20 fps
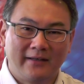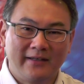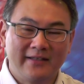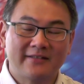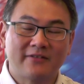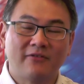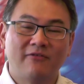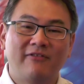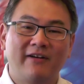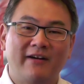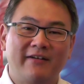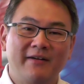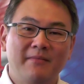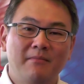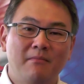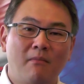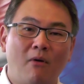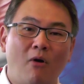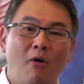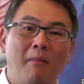is a very
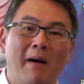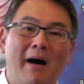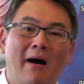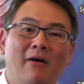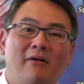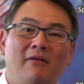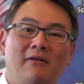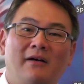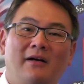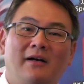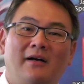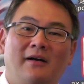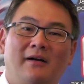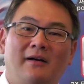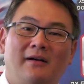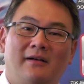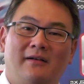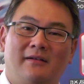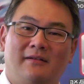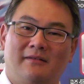mobile
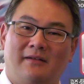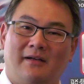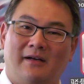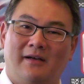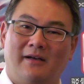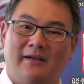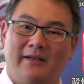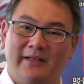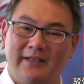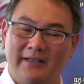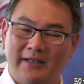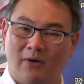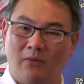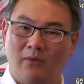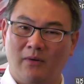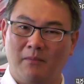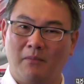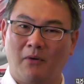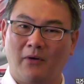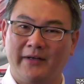in
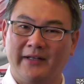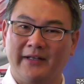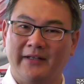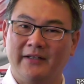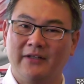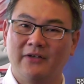our body.